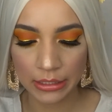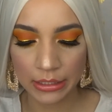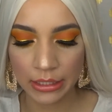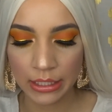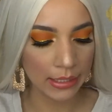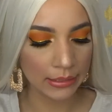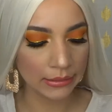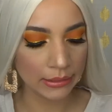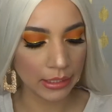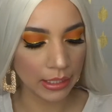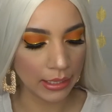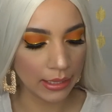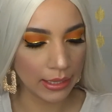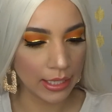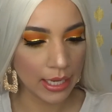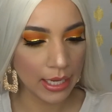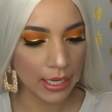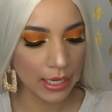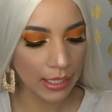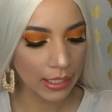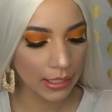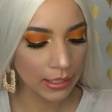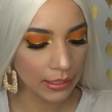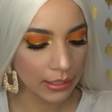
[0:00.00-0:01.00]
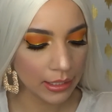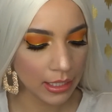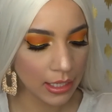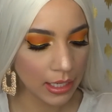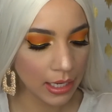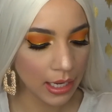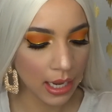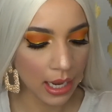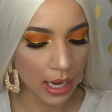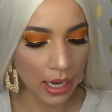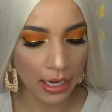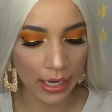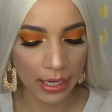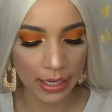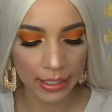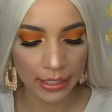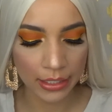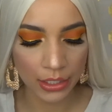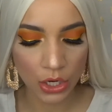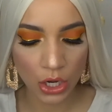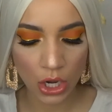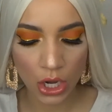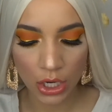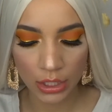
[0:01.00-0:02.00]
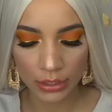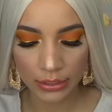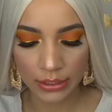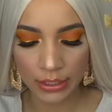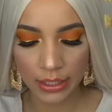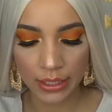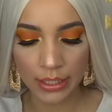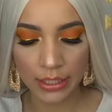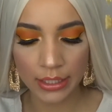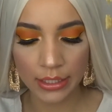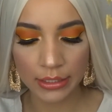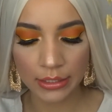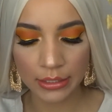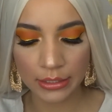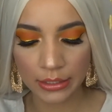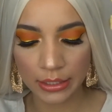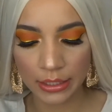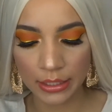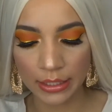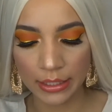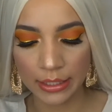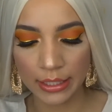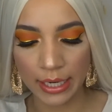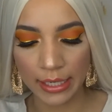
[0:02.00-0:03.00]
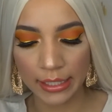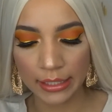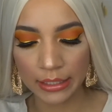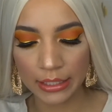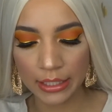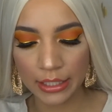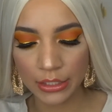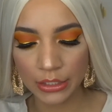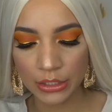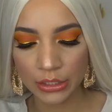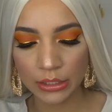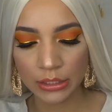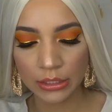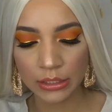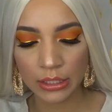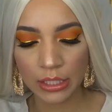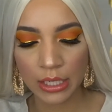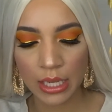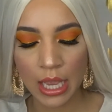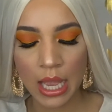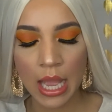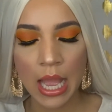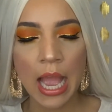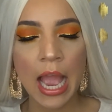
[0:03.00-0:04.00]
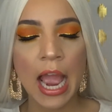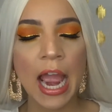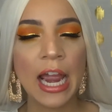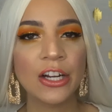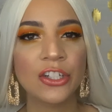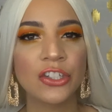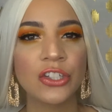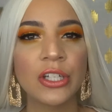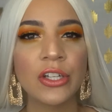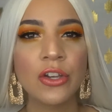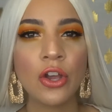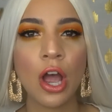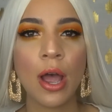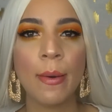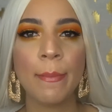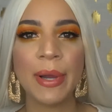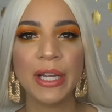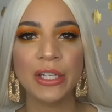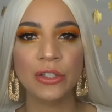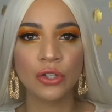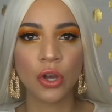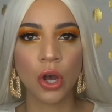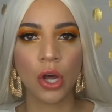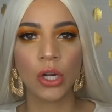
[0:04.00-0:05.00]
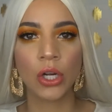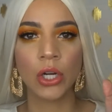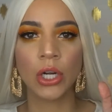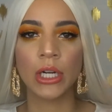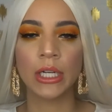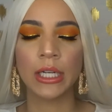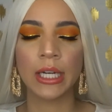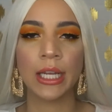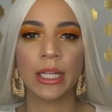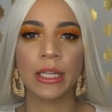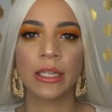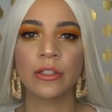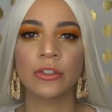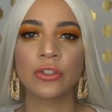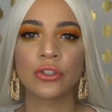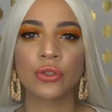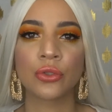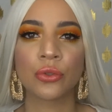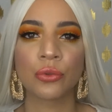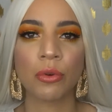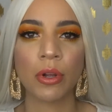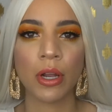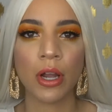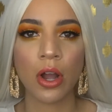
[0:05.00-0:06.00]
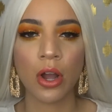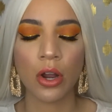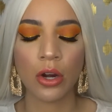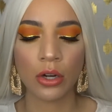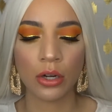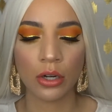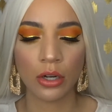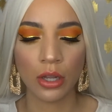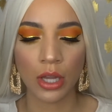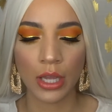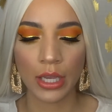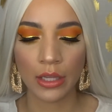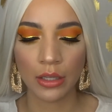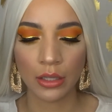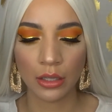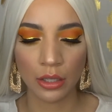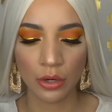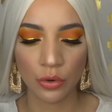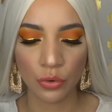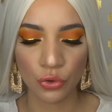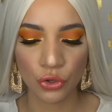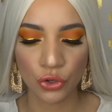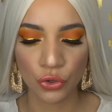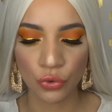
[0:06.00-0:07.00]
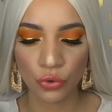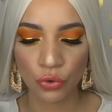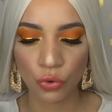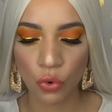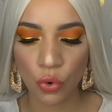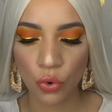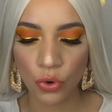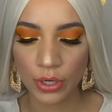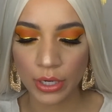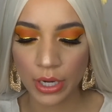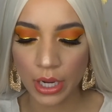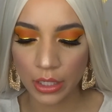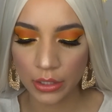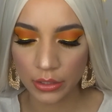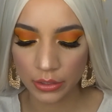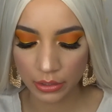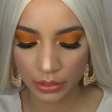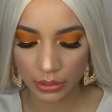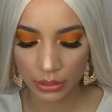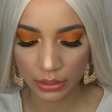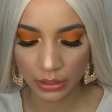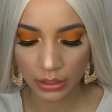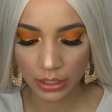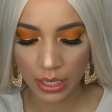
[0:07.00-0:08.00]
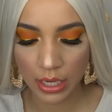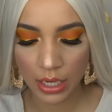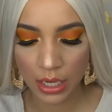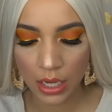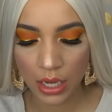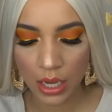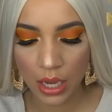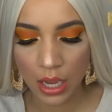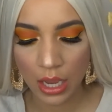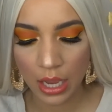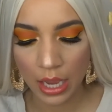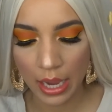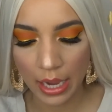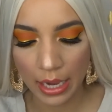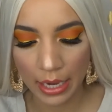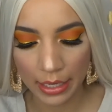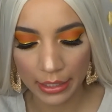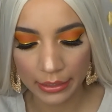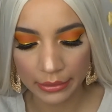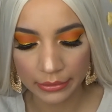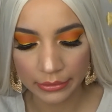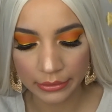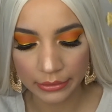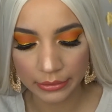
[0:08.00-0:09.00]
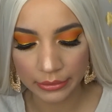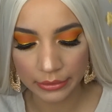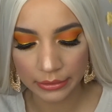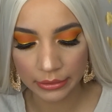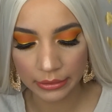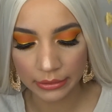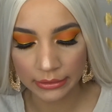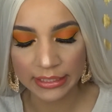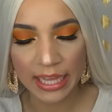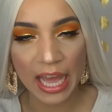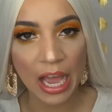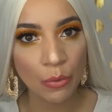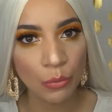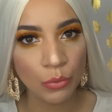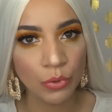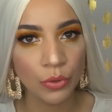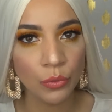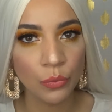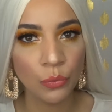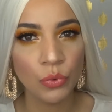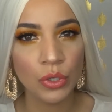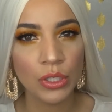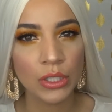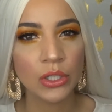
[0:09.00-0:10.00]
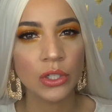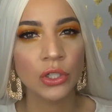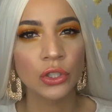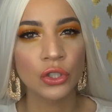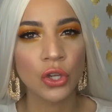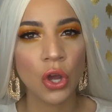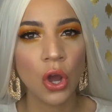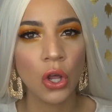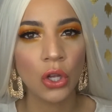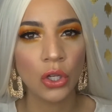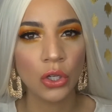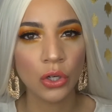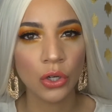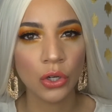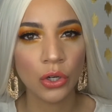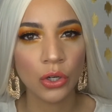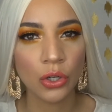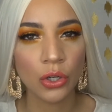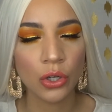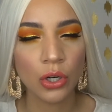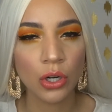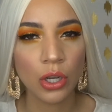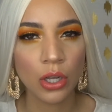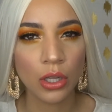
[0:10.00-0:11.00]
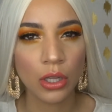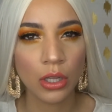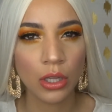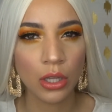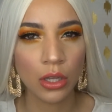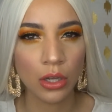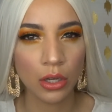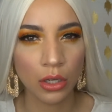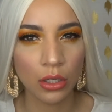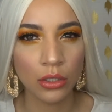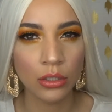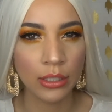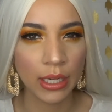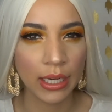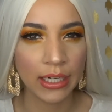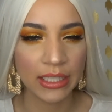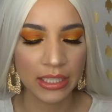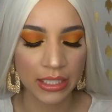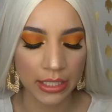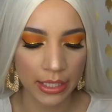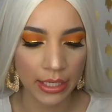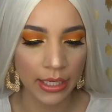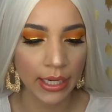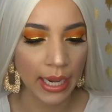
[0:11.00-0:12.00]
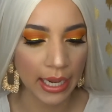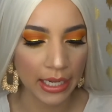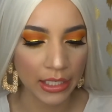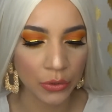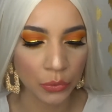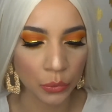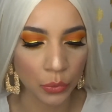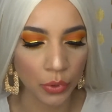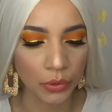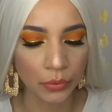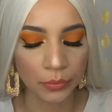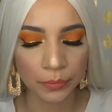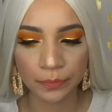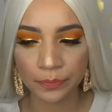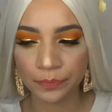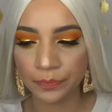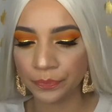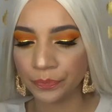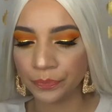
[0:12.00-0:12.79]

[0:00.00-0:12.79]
And then I got this necklace. I actually got my daughter a necklace too. I got her like a little unicorn necklace, and that one was $1.98 as well.